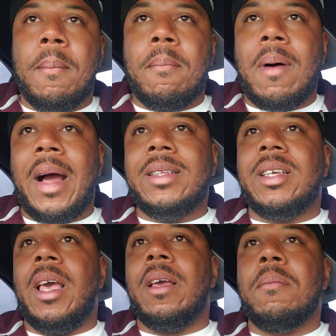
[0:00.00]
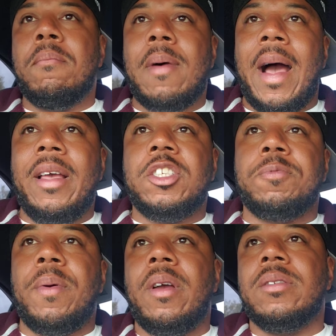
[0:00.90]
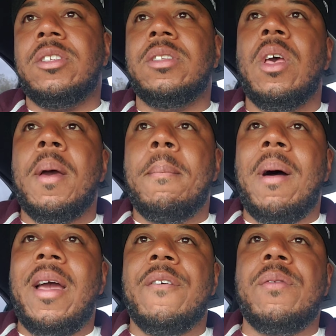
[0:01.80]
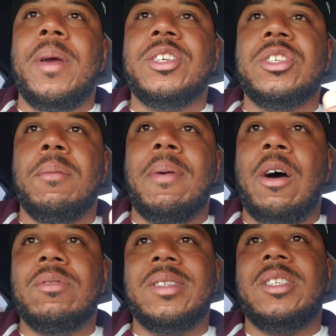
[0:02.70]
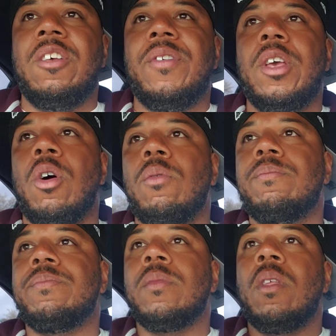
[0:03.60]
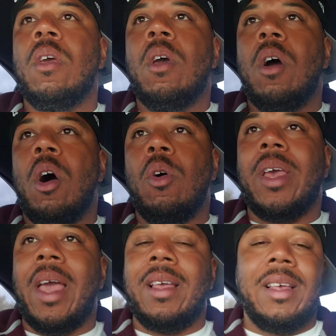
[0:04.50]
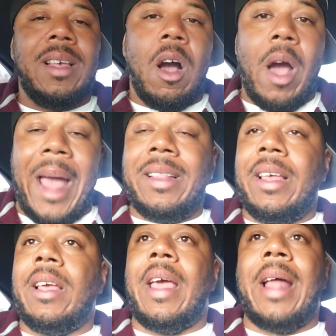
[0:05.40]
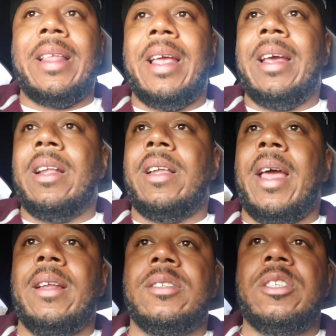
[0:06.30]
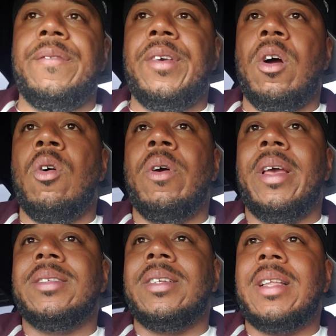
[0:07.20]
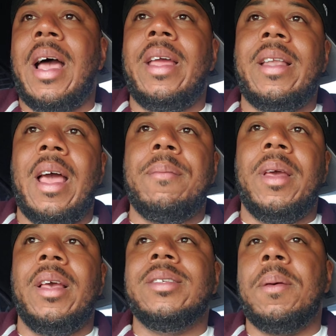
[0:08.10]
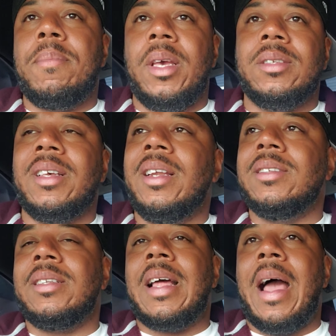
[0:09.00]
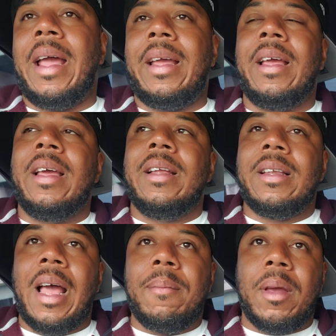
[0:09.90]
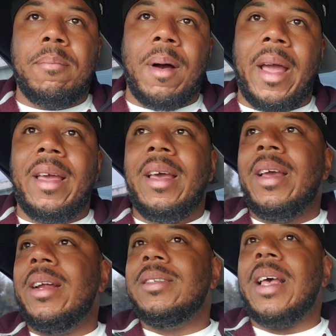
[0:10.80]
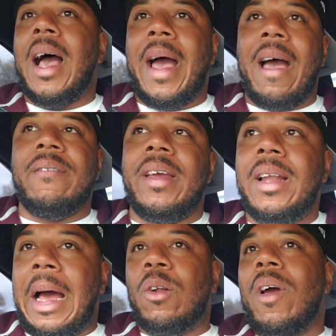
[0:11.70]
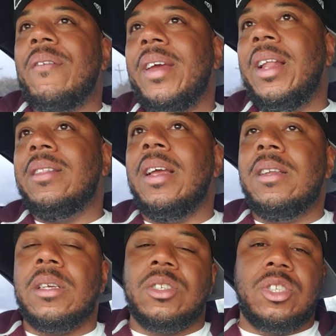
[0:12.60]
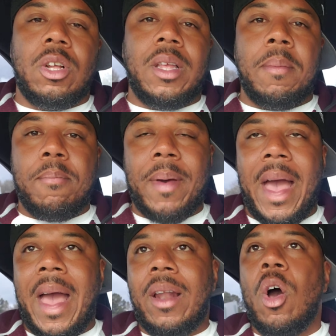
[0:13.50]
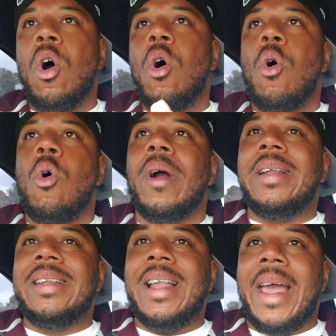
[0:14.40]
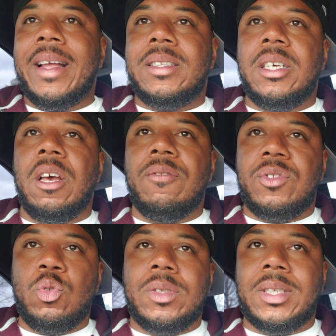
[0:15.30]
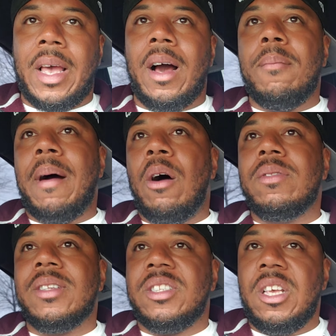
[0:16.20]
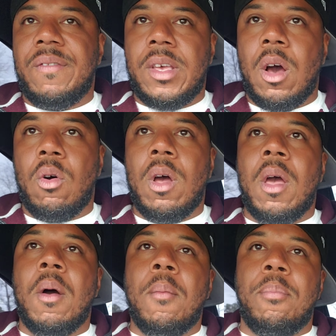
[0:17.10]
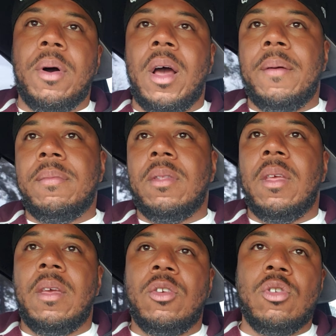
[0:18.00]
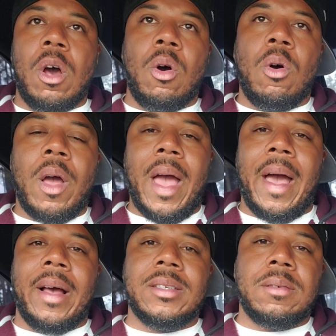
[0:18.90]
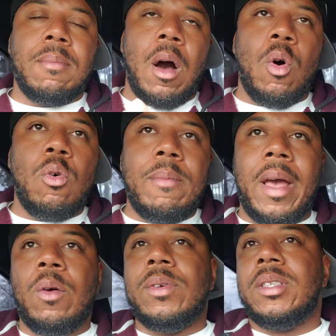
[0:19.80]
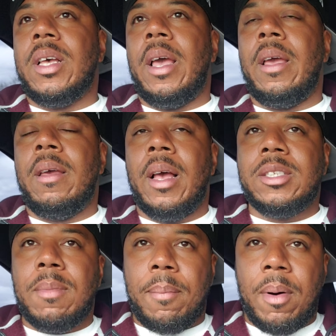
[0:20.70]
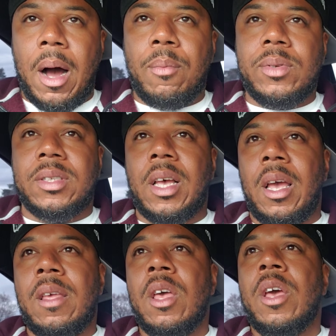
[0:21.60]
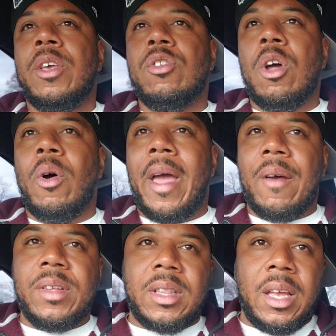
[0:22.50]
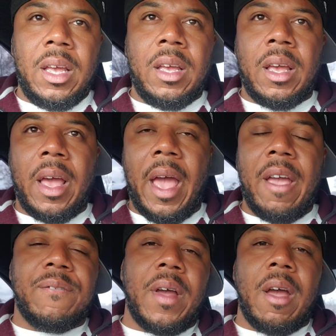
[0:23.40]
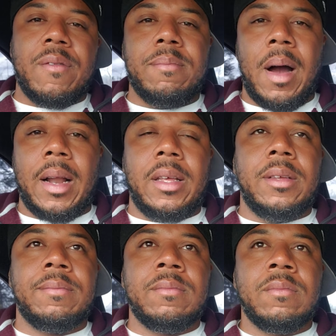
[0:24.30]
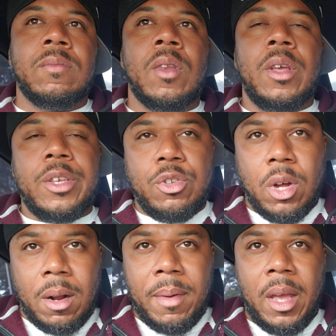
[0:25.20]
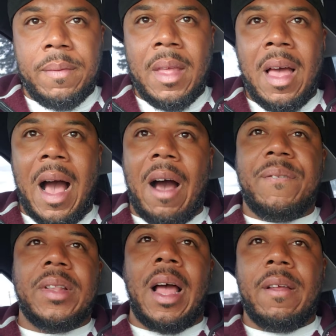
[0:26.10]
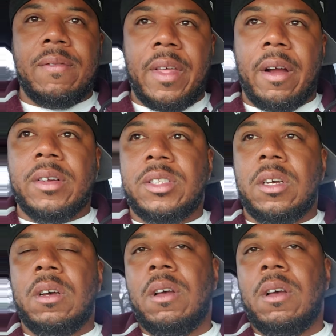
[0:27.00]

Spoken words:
my take, my experiences, my information about the CVO. Okay, at the end of the day, the CVO is a beast. It is a dynamic bike. I don't have anything necessarily bad or negative to say about the CVO. But, as my old man would say, as my pop would say, everything ain't for everybody. You know what I mean? I feel like there's a